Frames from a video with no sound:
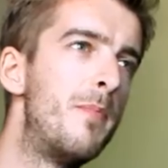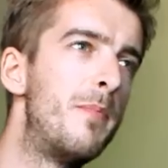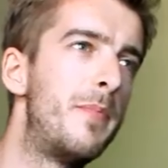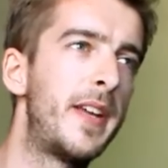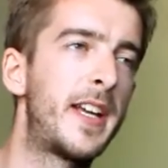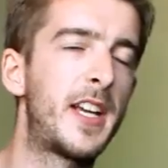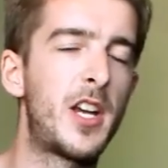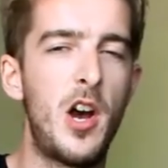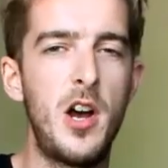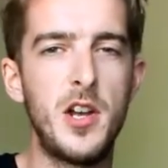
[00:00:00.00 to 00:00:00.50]

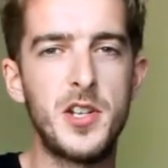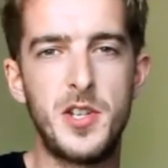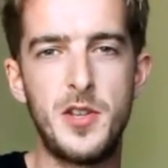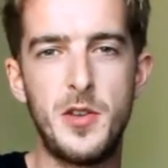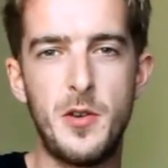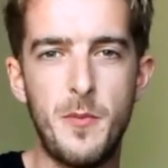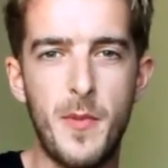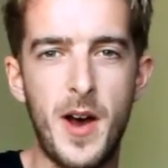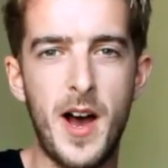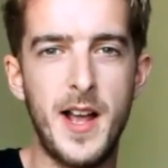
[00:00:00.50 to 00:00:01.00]
Because
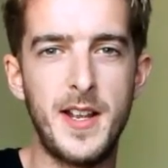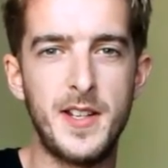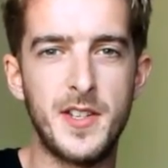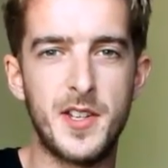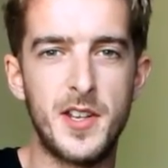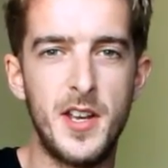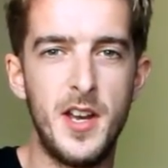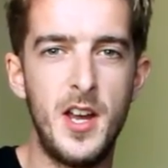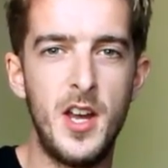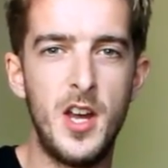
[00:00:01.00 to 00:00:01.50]
you might
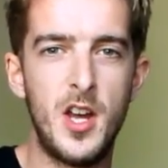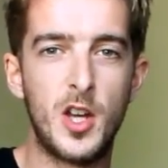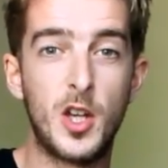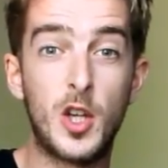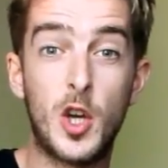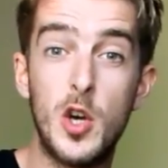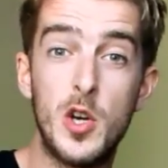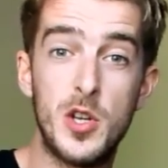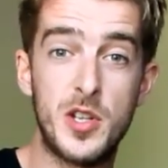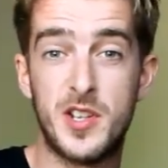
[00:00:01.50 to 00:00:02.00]

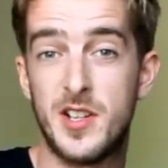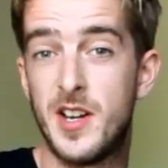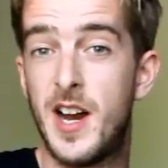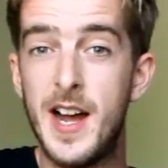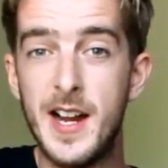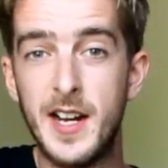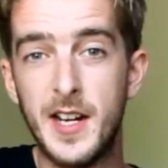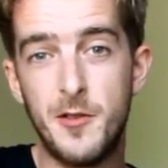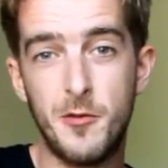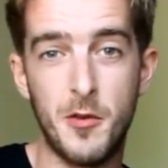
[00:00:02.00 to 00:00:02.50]
go
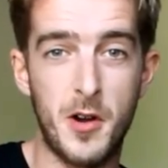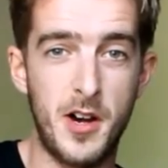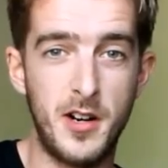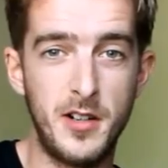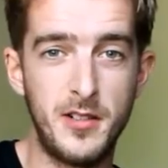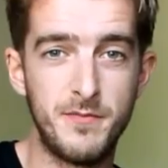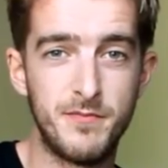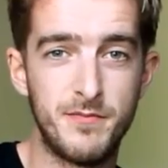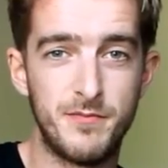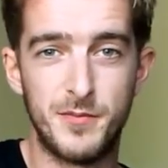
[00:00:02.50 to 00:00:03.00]
slightly
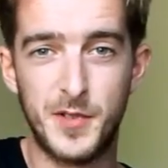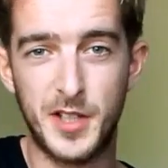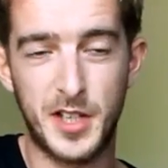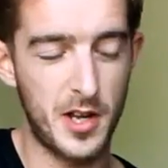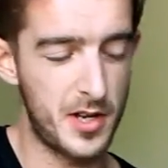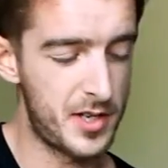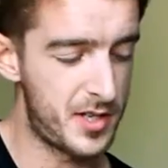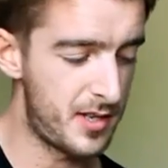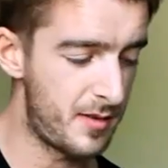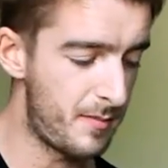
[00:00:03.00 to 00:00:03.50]
wrong,
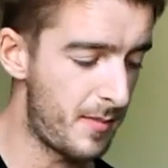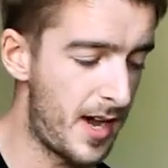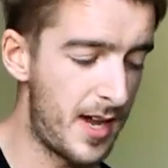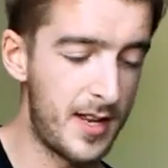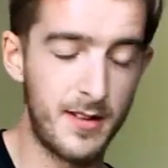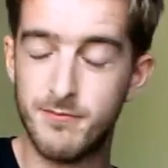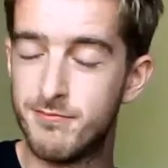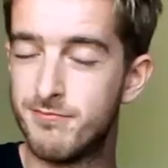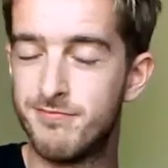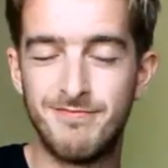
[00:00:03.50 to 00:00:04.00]
because you
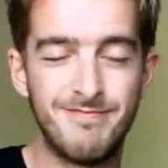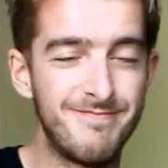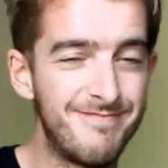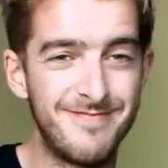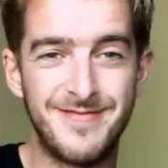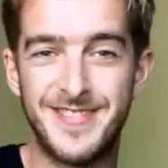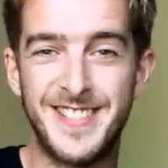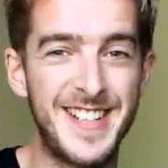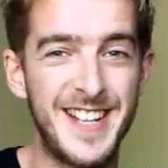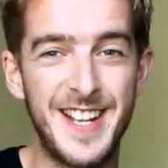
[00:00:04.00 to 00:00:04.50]
might,
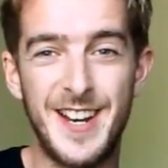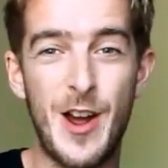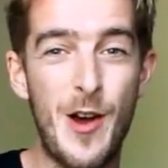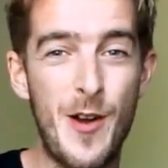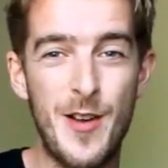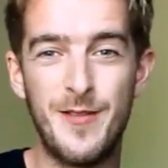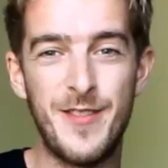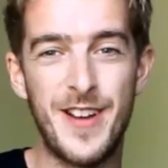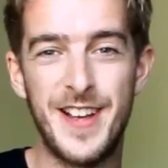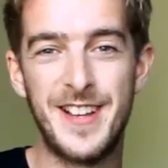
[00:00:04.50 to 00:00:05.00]
you know,
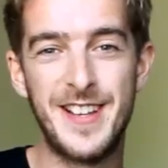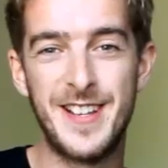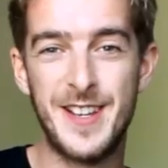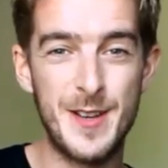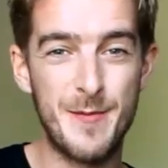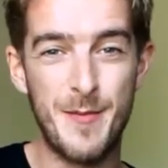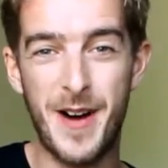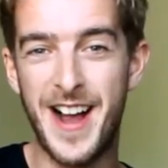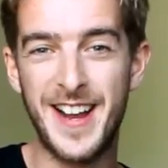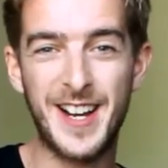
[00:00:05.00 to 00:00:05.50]

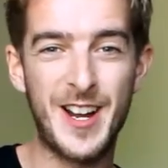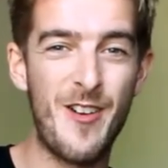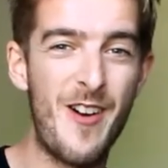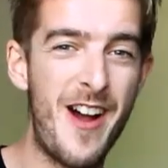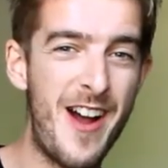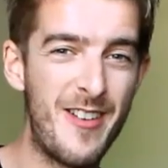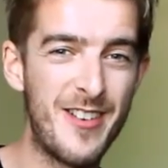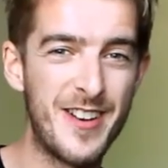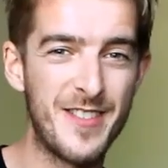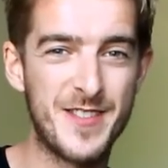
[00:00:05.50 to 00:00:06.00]
you might go
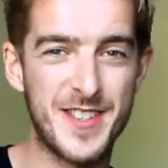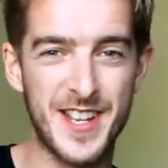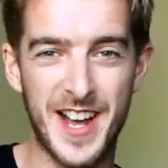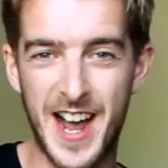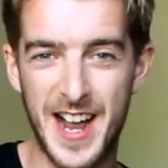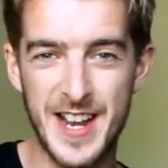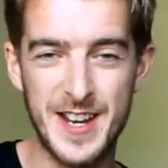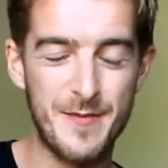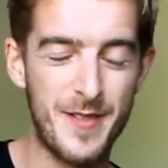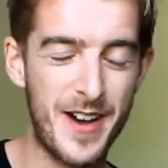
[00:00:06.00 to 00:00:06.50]
out of
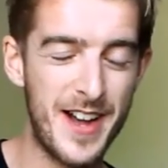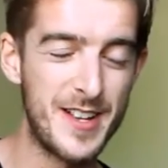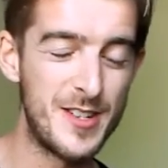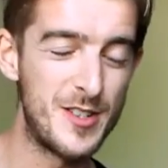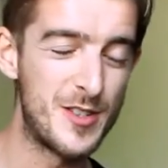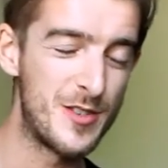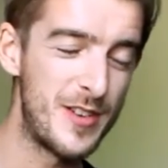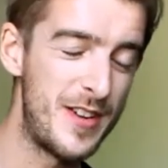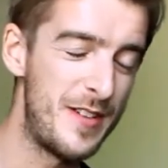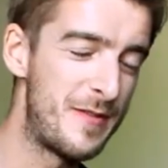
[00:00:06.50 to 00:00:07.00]
time, you might
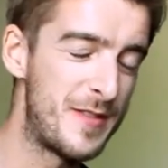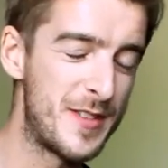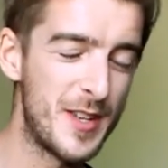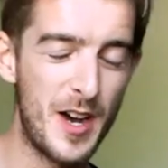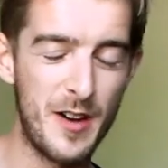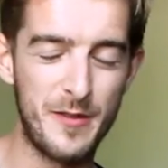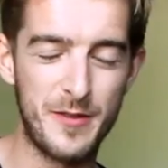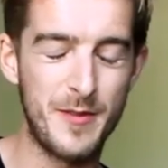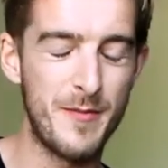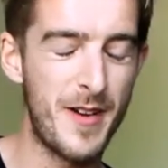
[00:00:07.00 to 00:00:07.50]
drift
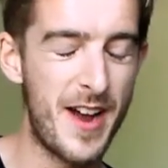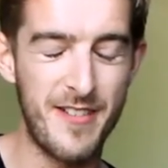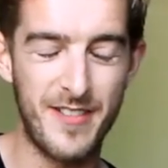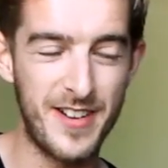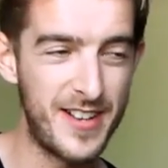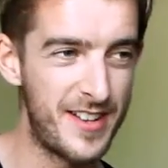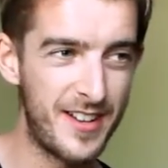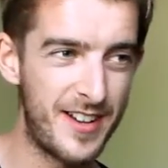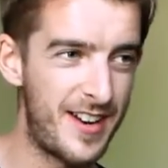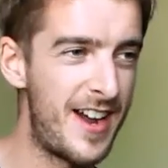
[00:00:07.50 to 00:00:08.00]
off, you might
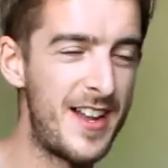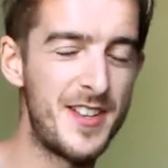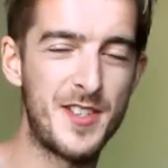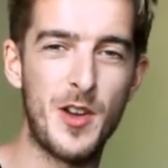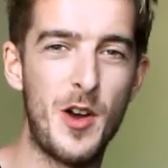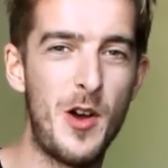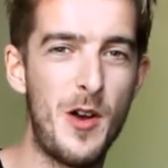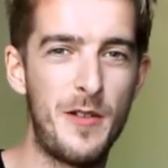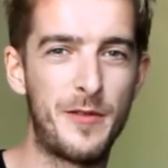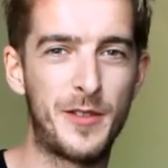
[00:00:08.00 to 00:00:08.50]
realize,
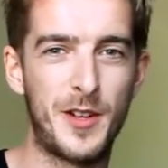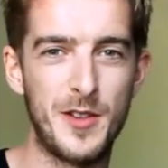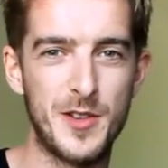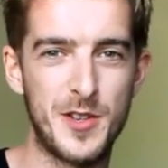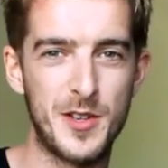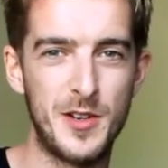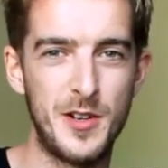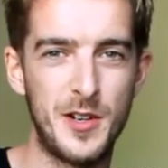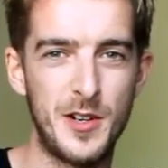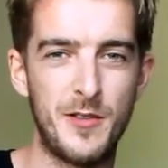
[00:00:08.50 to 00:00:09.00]
oh, I've gone
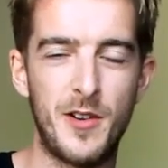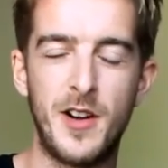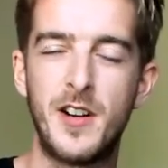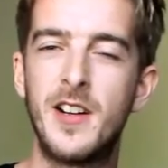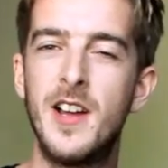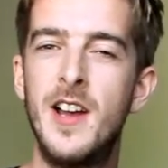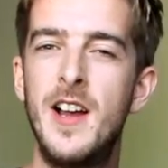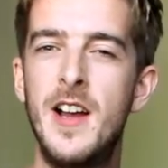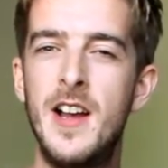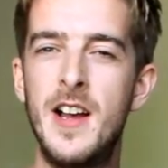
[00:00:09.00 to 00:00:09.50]
totally
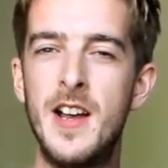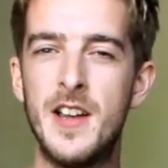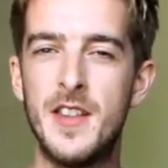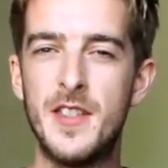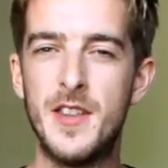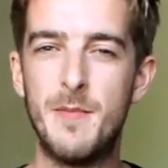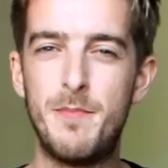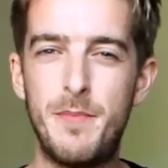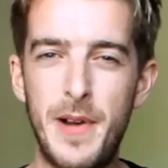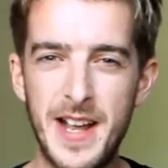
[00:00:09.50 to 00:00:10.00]
wrong.
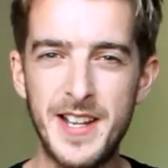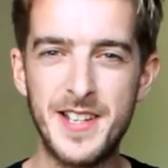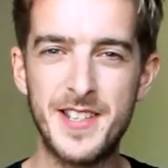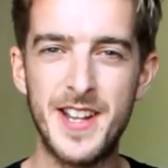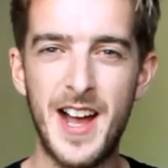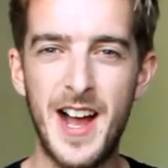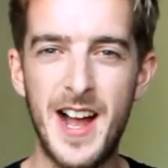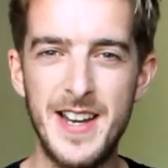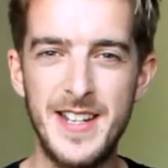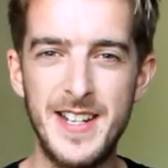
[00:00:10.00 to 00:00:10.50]
The
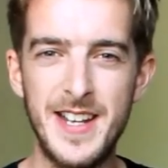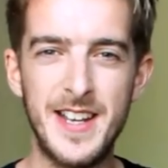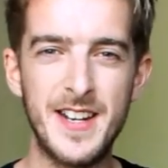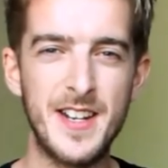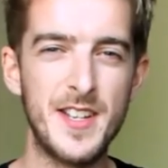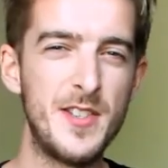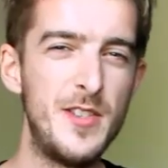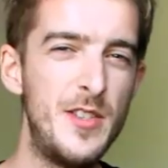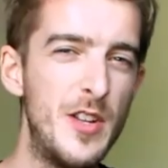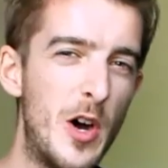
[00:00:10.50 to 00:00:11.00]
best idea
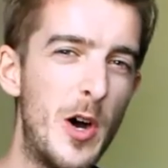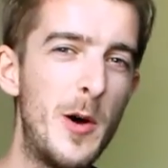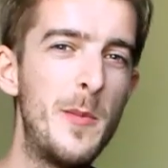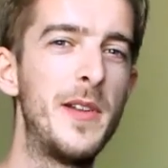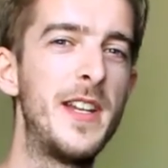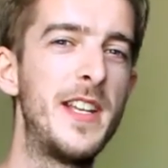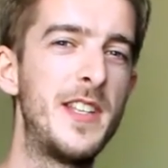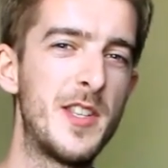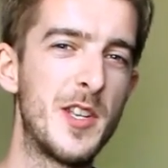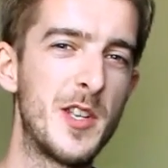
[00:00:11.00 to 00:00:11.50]
is
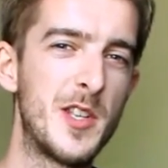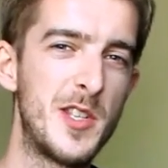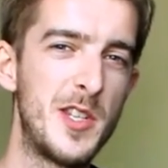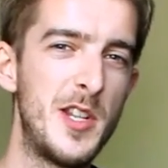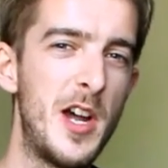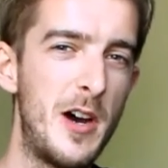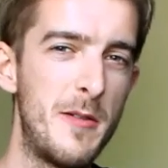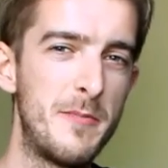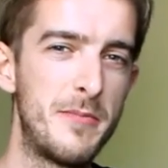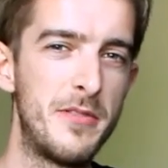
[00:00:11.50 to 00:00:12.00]
normally to
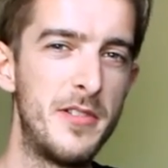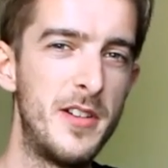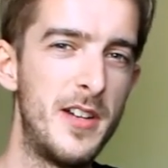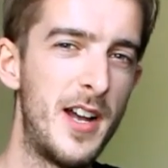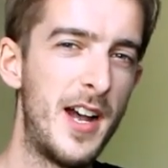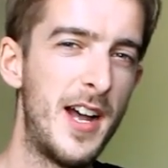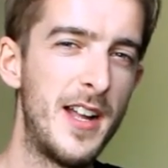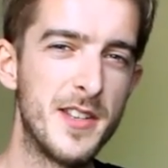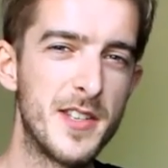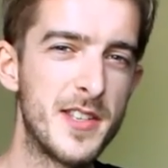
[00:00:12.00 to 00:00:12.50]
stop
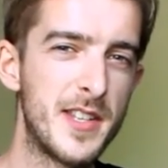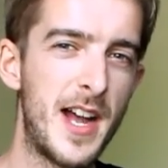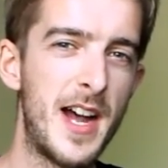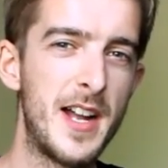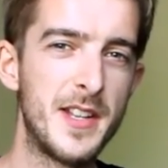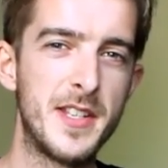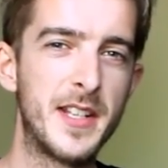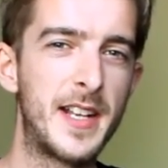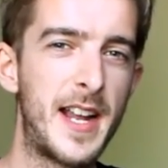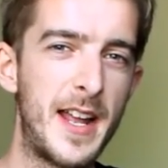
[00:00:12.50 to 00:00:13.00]
and
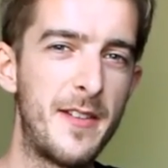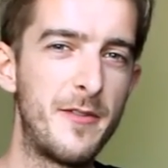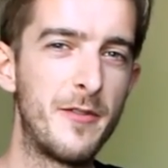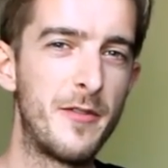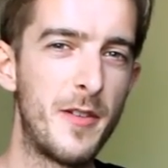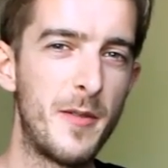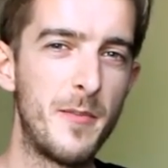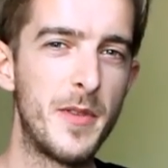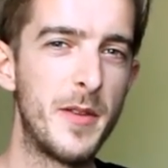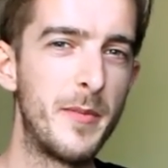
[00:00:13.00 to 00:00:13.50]
start again
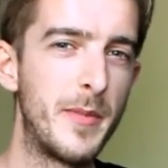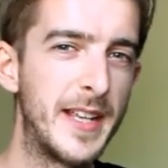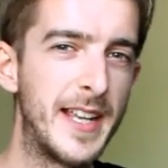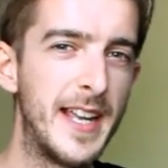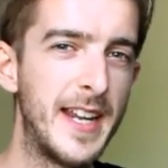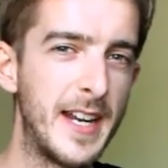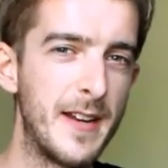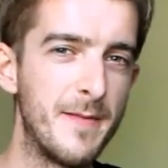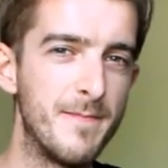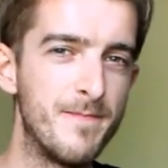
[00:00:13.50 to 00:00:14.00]
from the
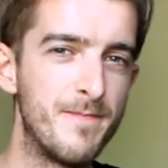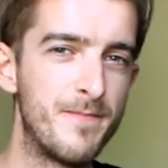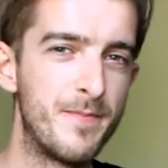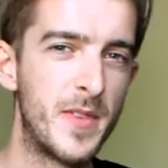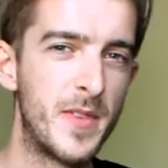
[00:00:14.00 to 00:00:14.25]
beginning.